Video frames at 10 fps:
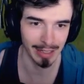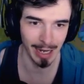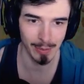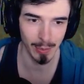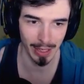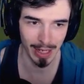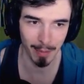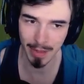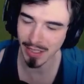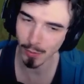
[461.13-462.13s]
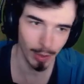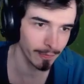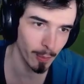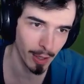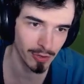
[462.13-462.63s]
Caps will get out, but that's a
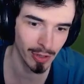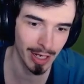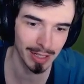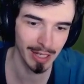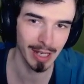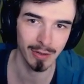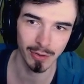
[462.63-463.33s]
1-for-1 trade in the end.